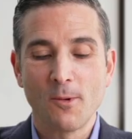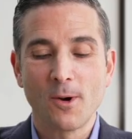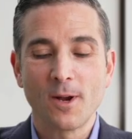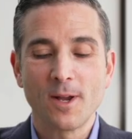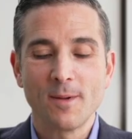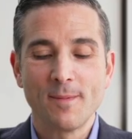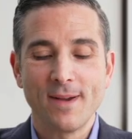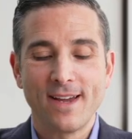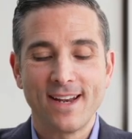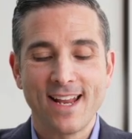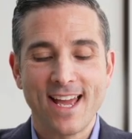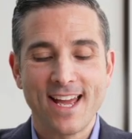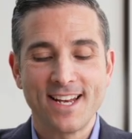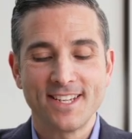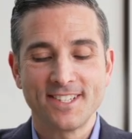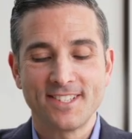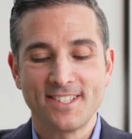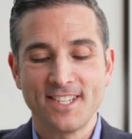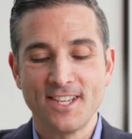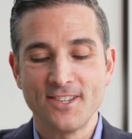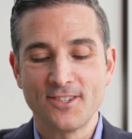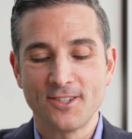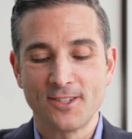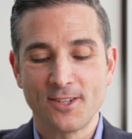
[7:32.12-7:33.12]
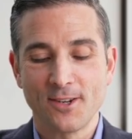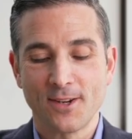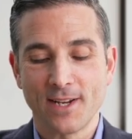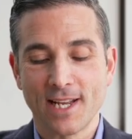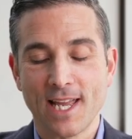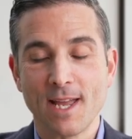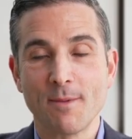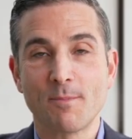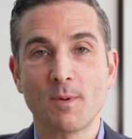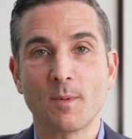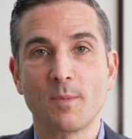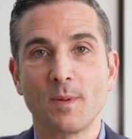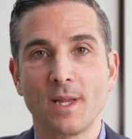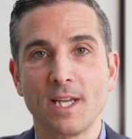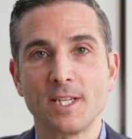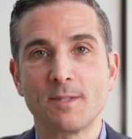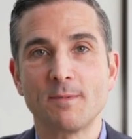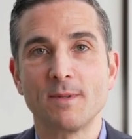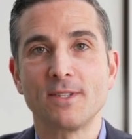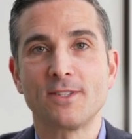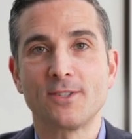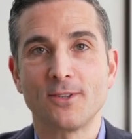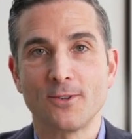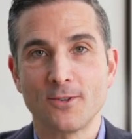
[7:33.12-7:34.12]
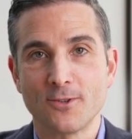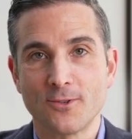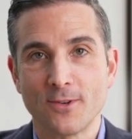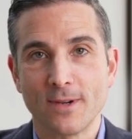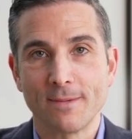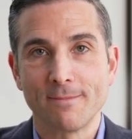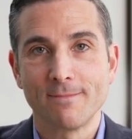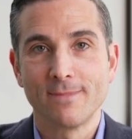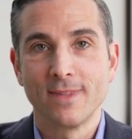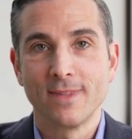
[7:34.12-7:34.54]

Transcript: worry about anesthesia during hip replacement surgery?